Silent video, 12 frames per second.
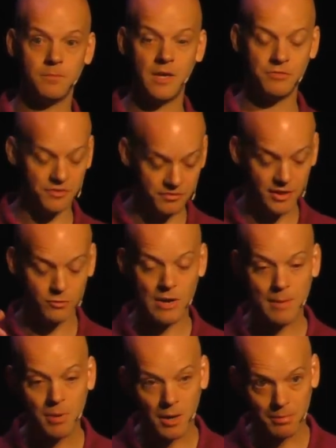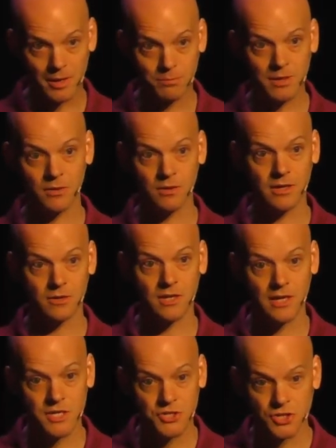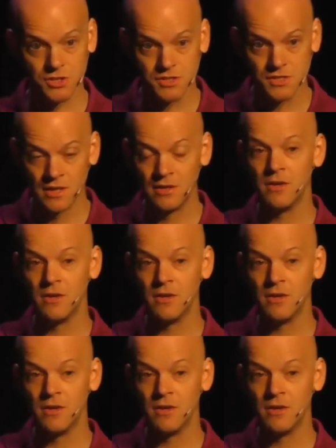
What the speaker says: as I say, wrap up APL calculations